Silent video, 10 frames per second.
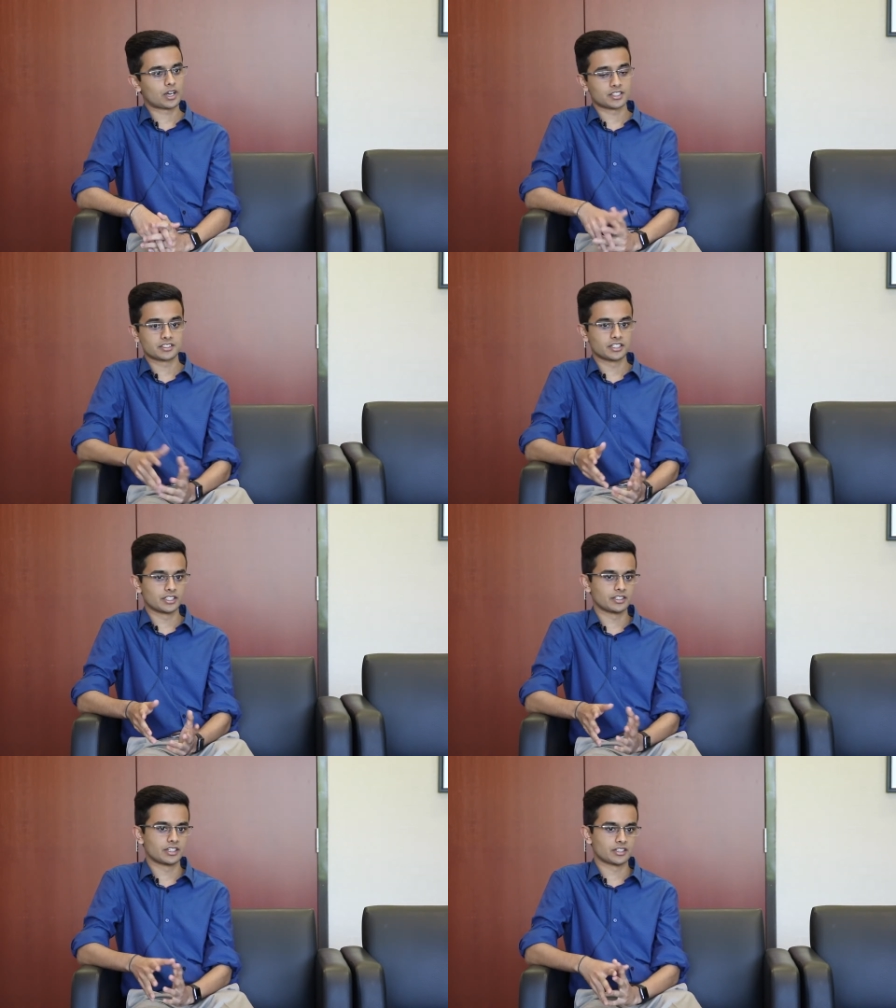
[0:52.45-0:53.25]
I
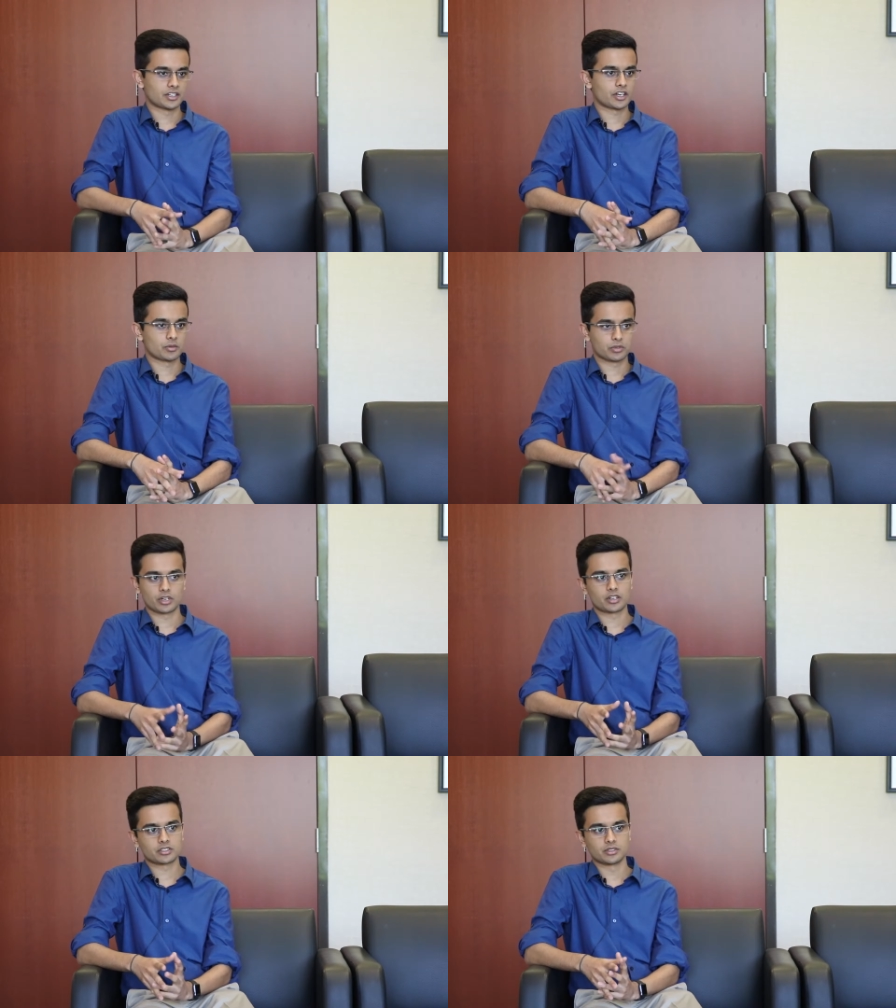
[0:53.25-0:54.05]
see the entire
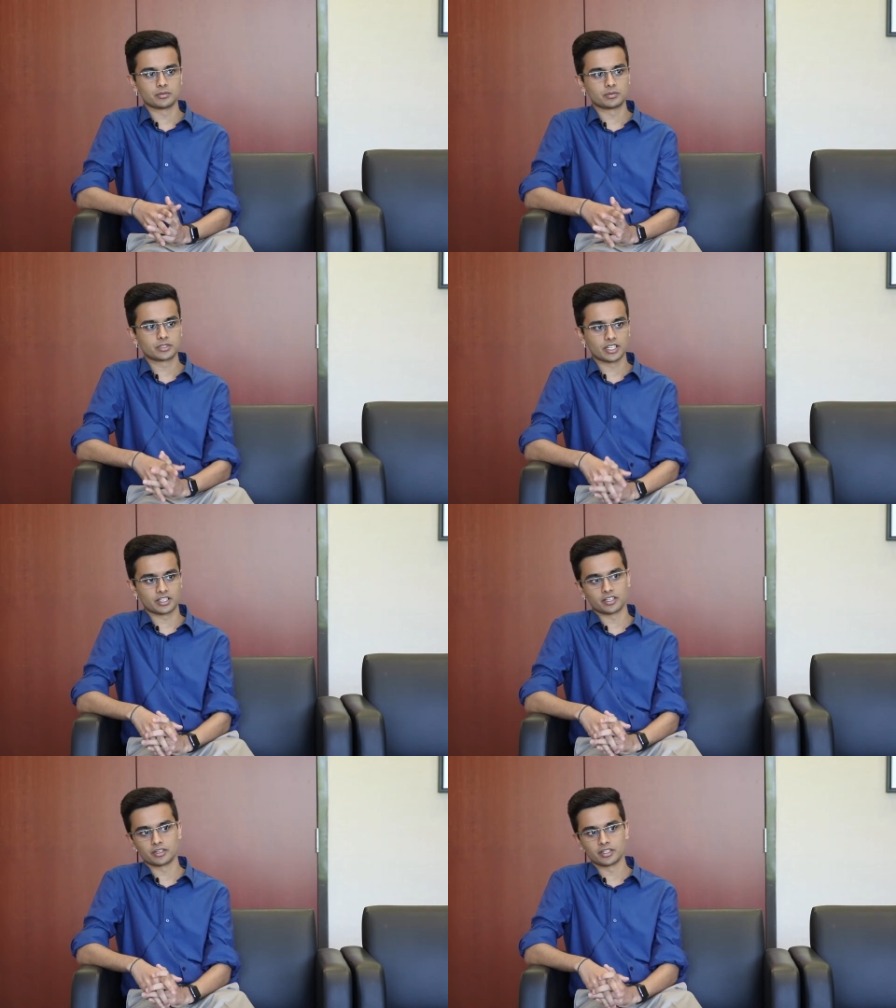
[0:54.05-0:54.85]
production
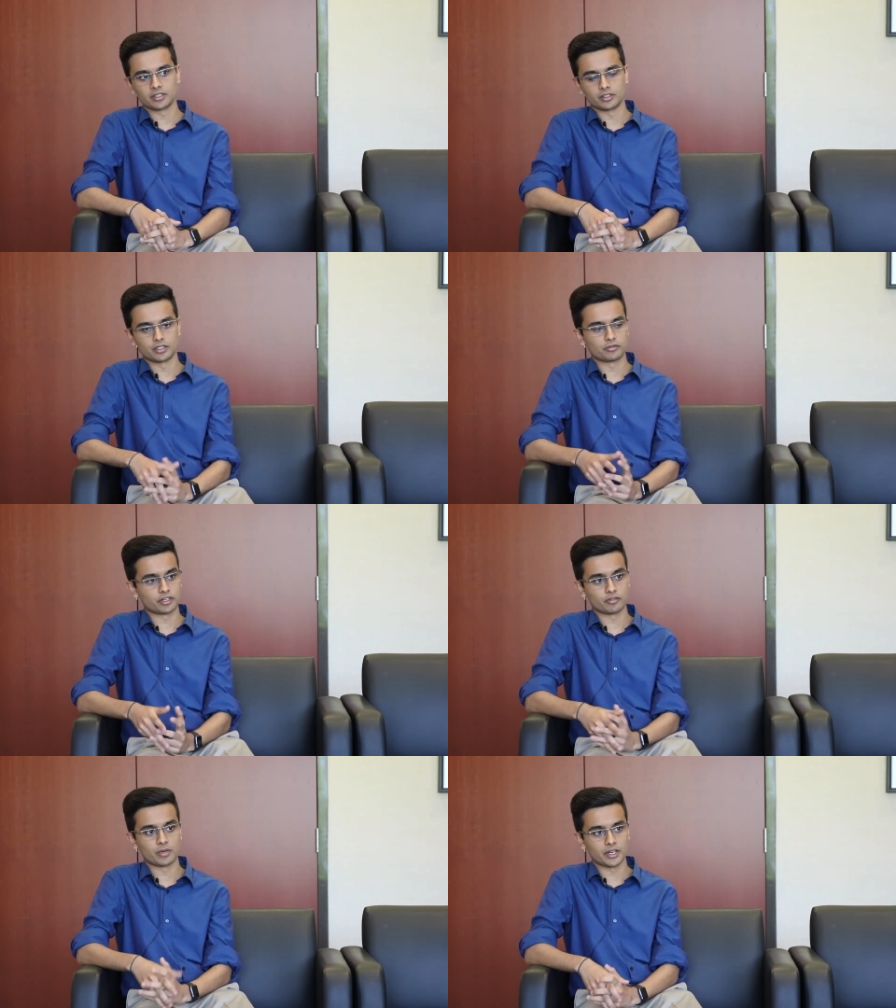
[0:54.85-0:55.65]
taking uh, in
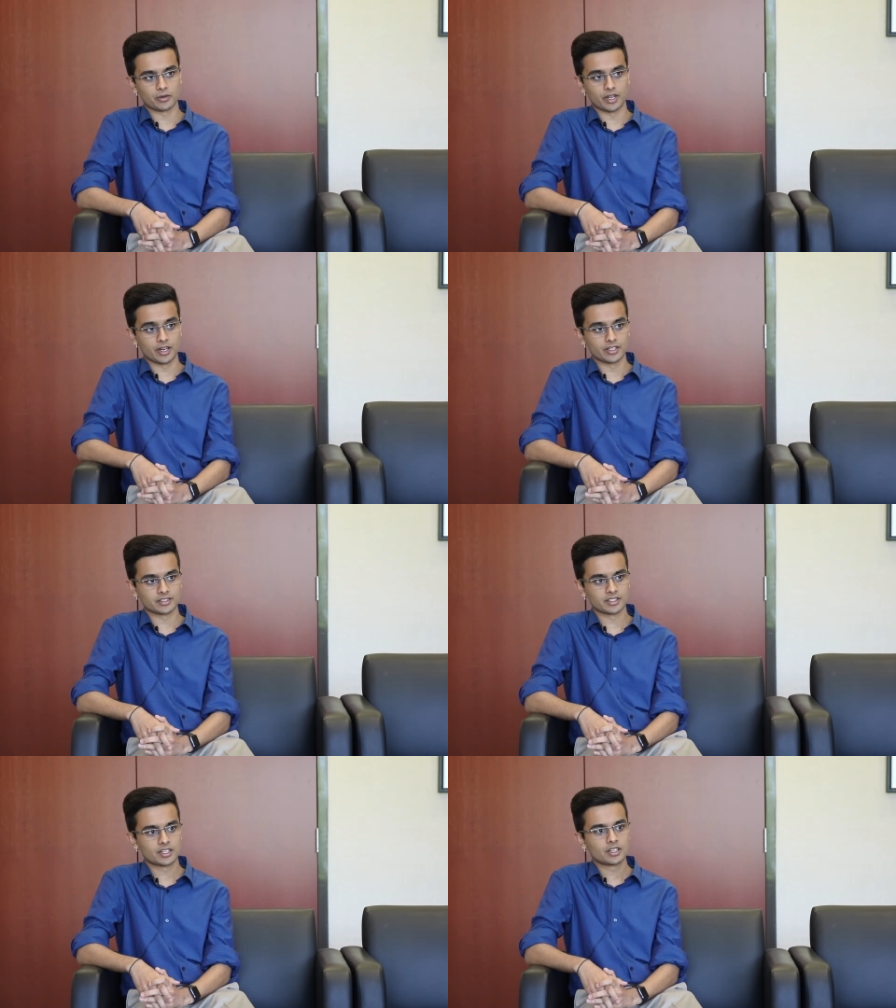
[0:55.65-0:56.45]
front of my own
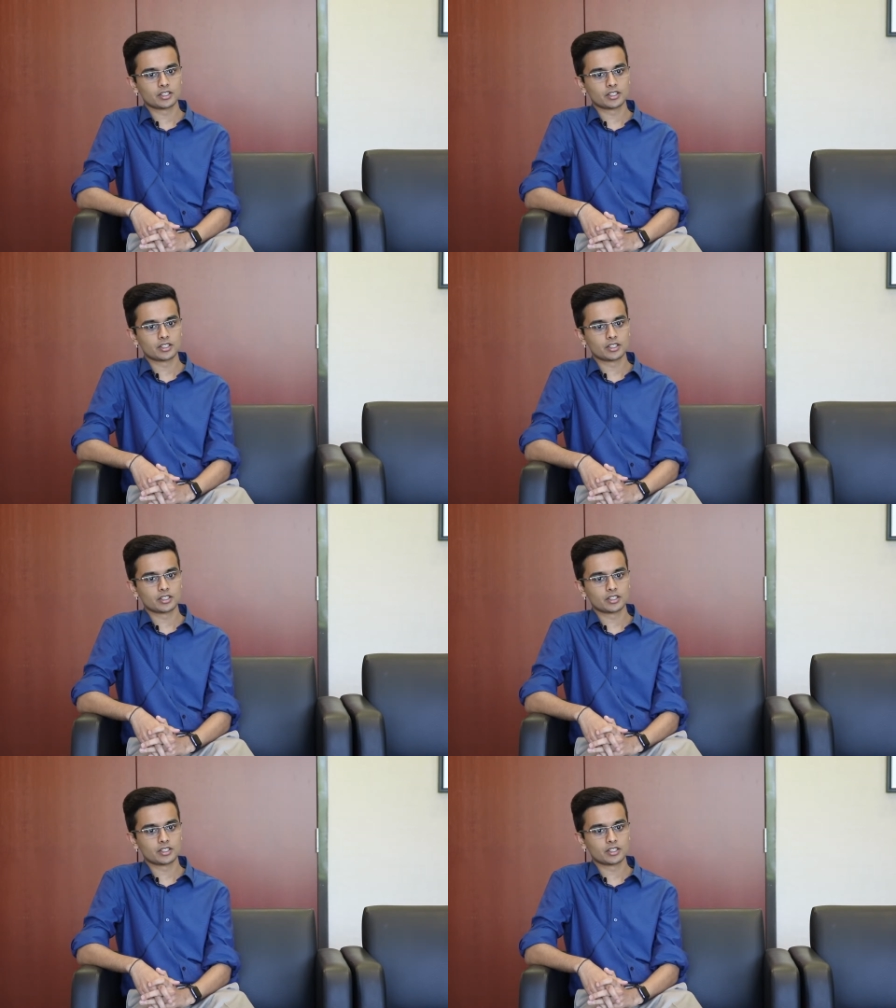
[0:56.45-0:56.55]
eyes.